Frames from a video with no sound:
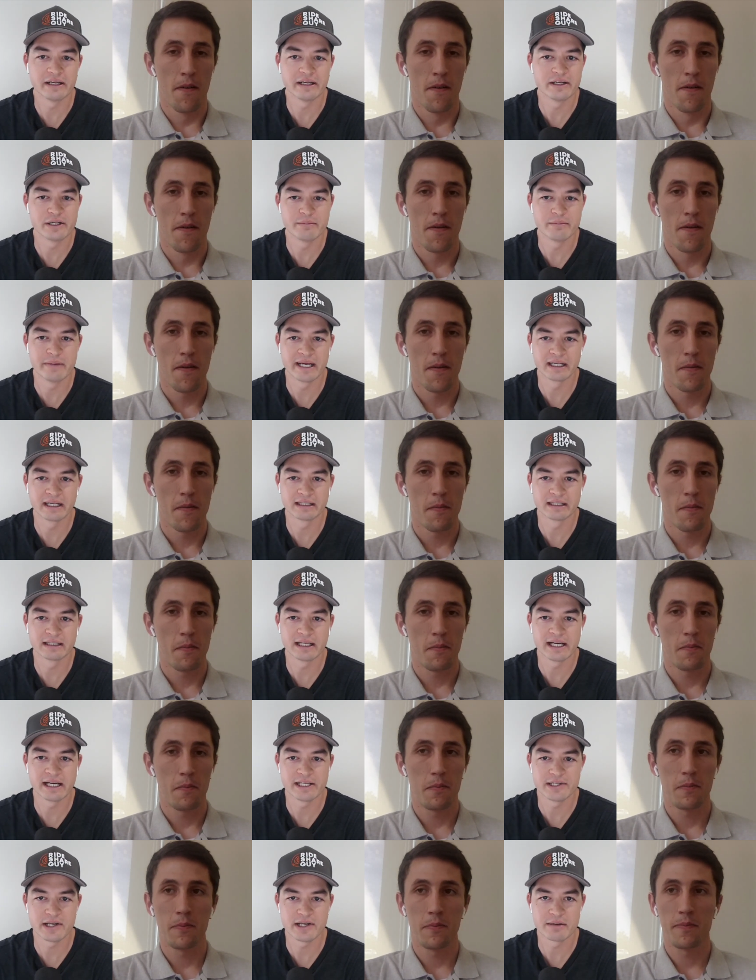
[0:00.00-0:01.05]
Speaker 1: and demand
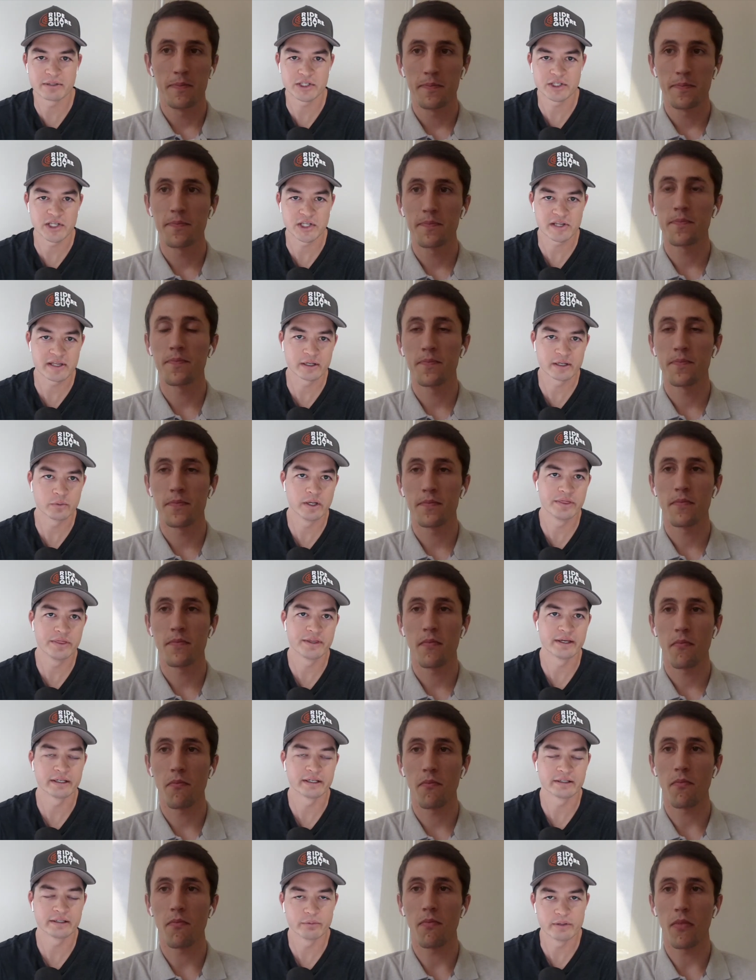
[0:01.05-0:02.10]
lines up because I think one
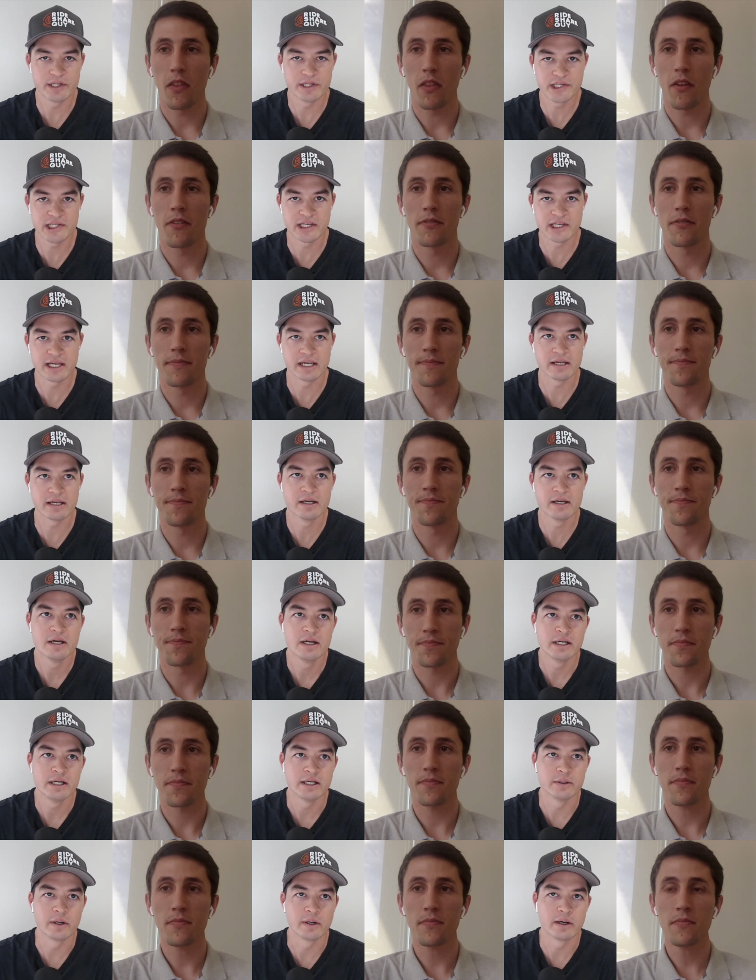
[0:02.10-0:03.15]
thing that we see,
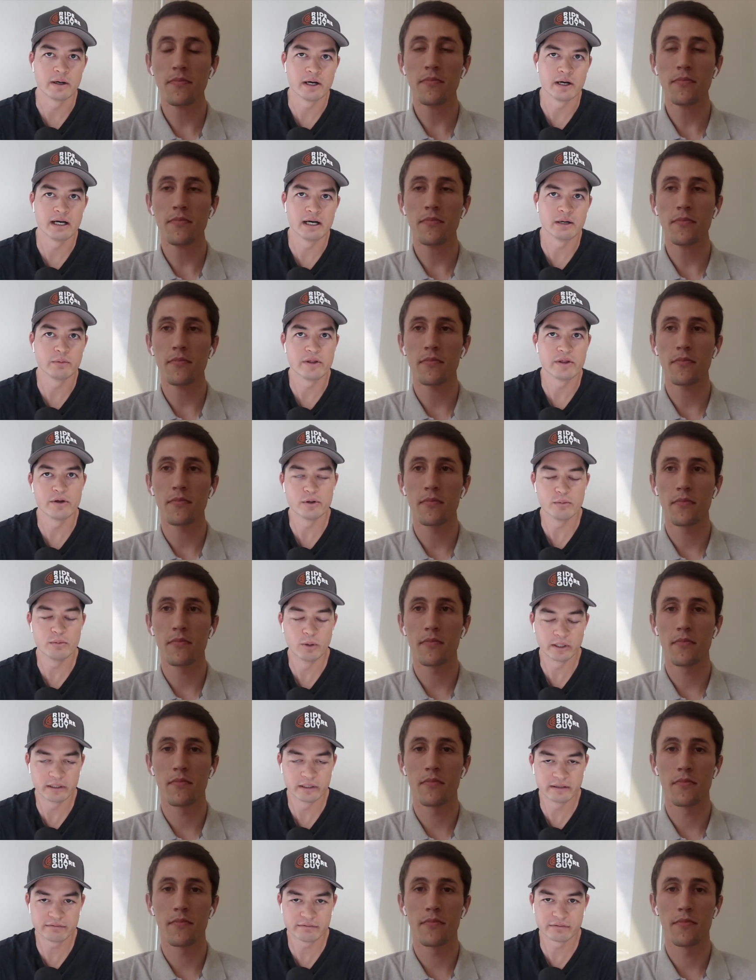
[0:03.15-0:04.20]
you know, uh, with Uber
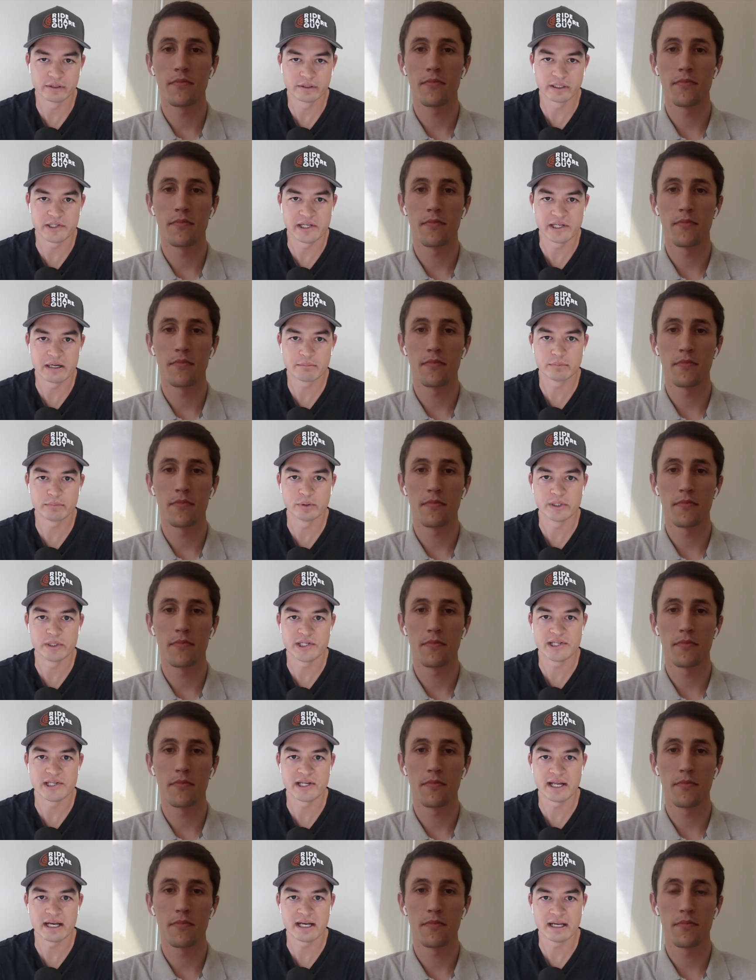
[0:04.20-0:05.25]
and Lyft, for example, is
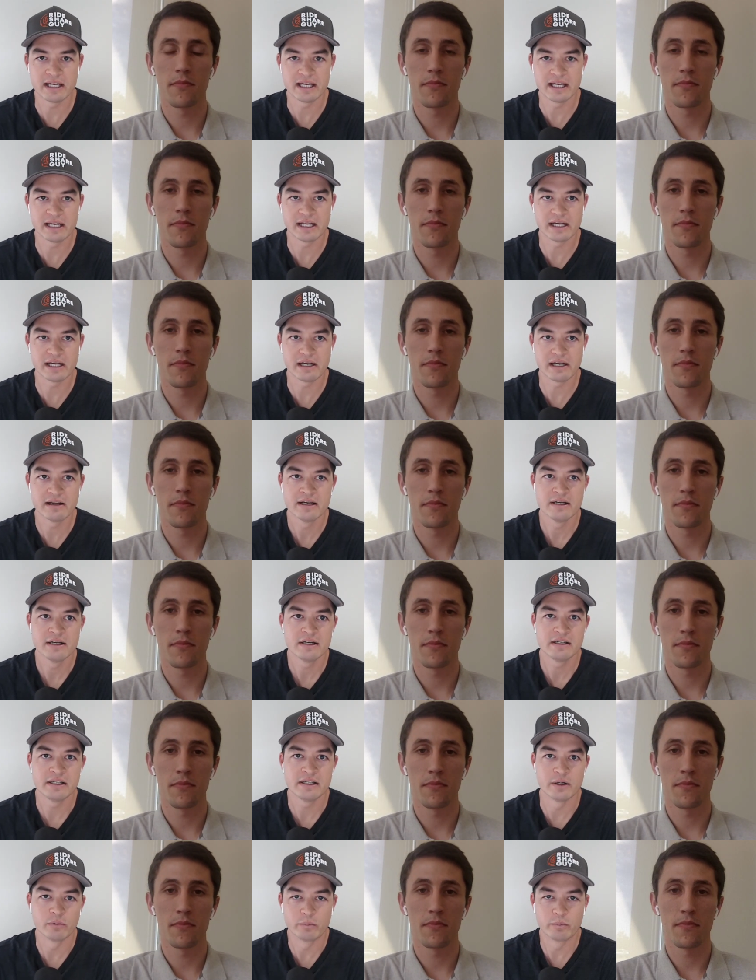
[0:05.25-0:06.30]
that in,
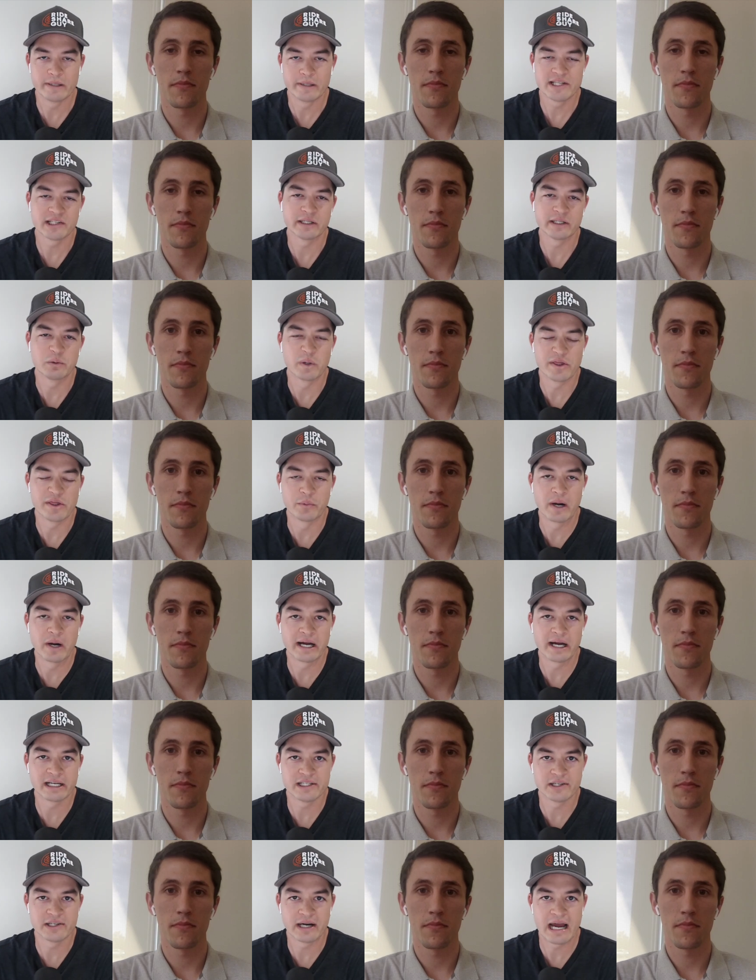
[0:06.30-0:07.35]
you know, basically where the
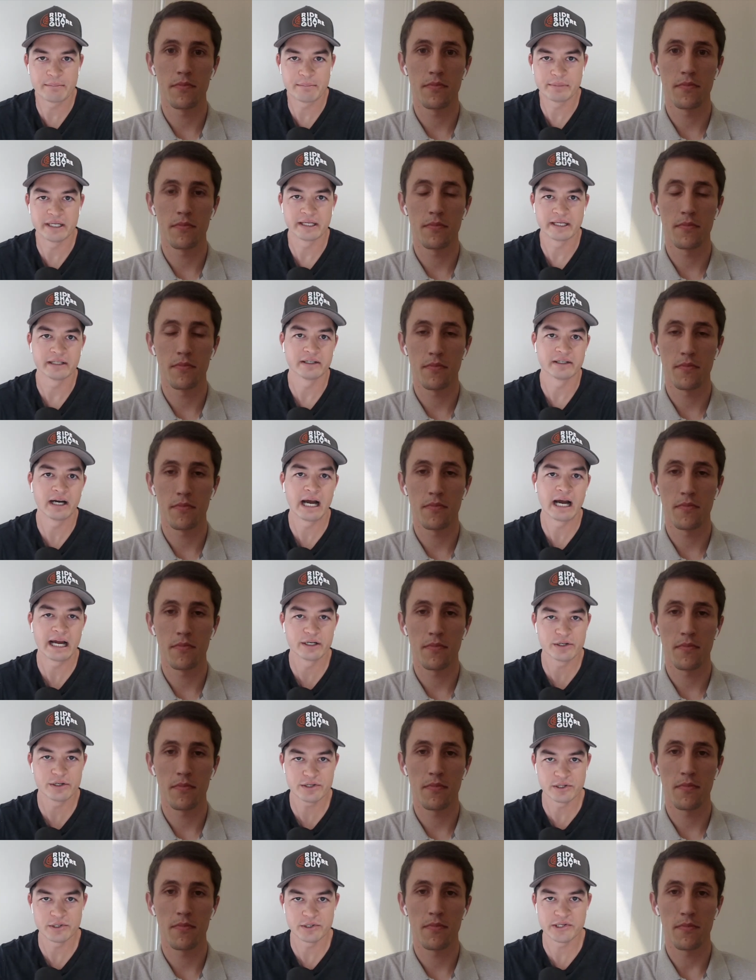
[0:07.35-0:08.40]
rides are happening or higher
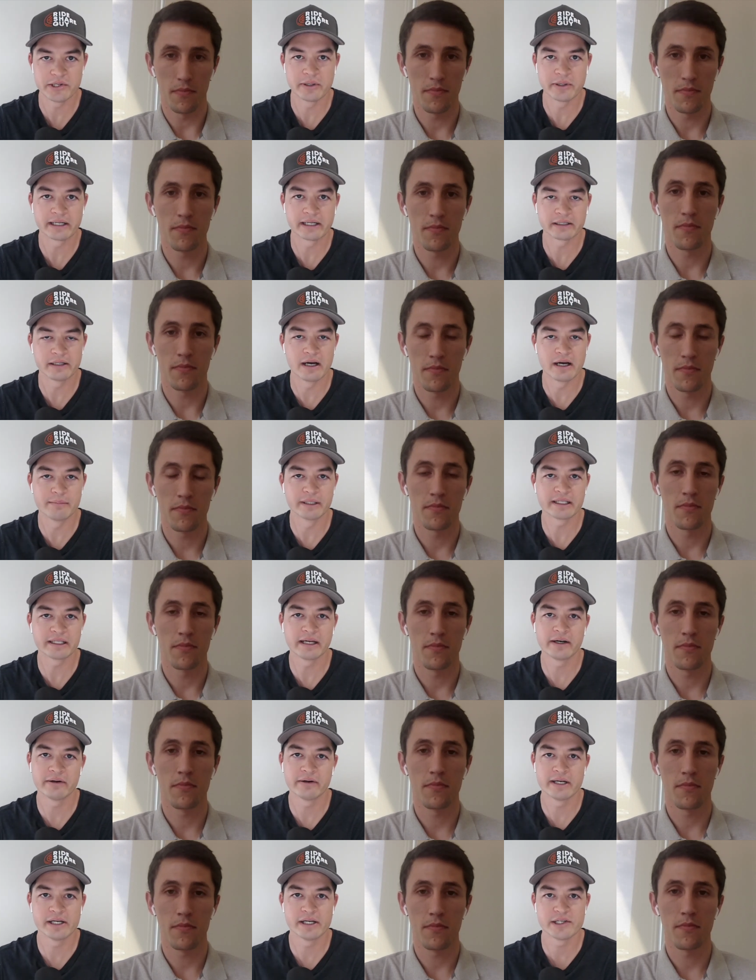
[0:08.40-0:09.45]
socioeconomic
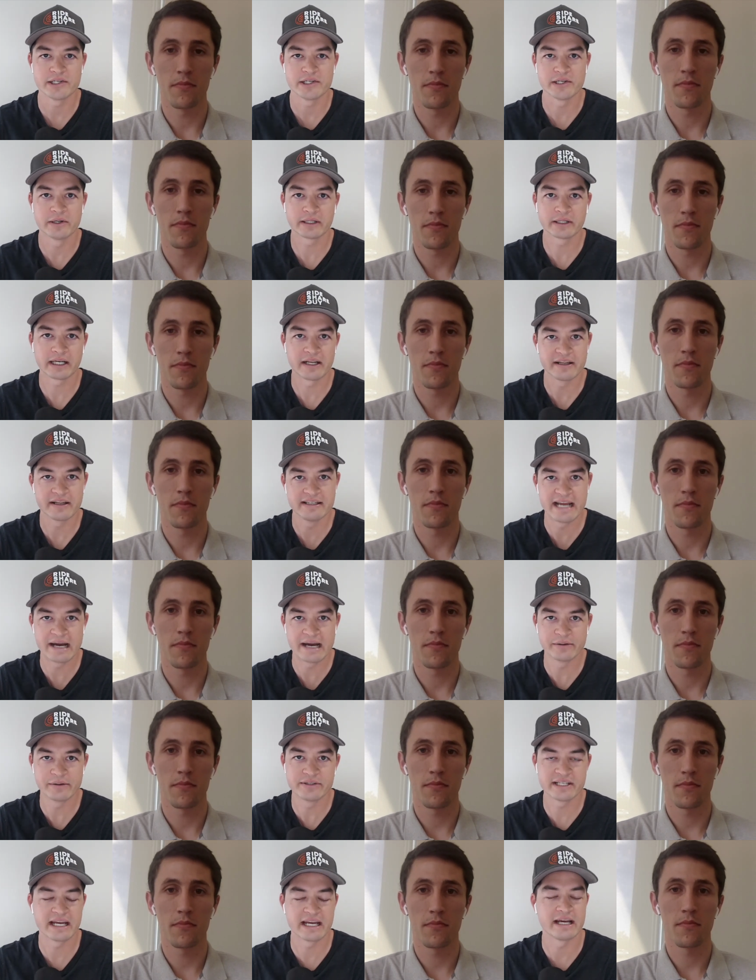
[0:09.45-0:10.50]
areas, you know, kind of the
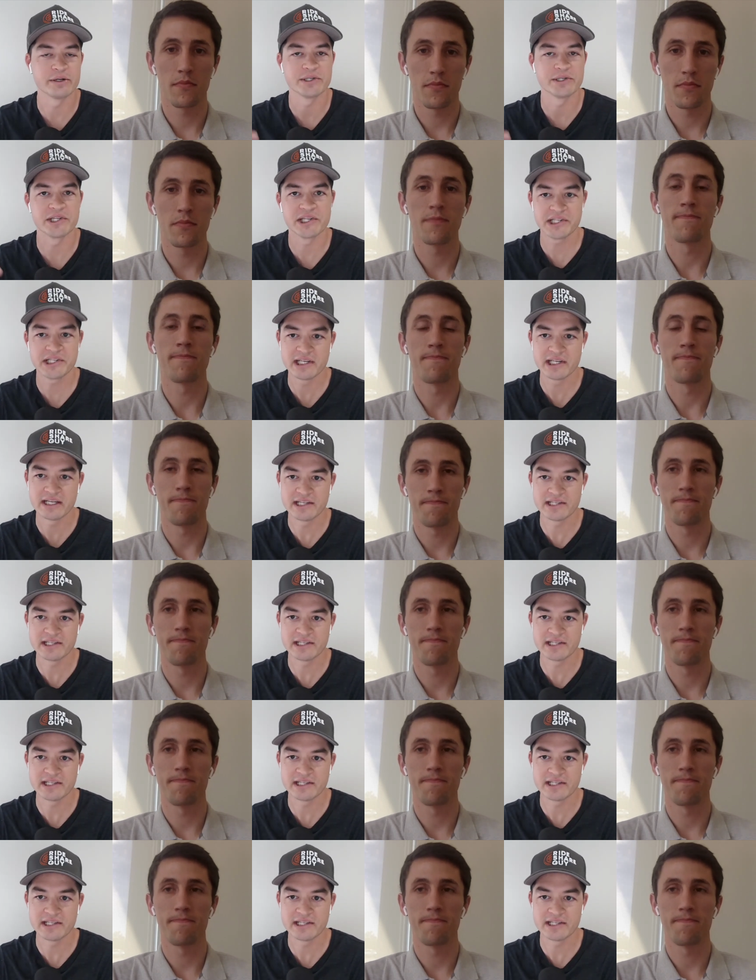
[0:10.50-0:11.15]
downtowns, the city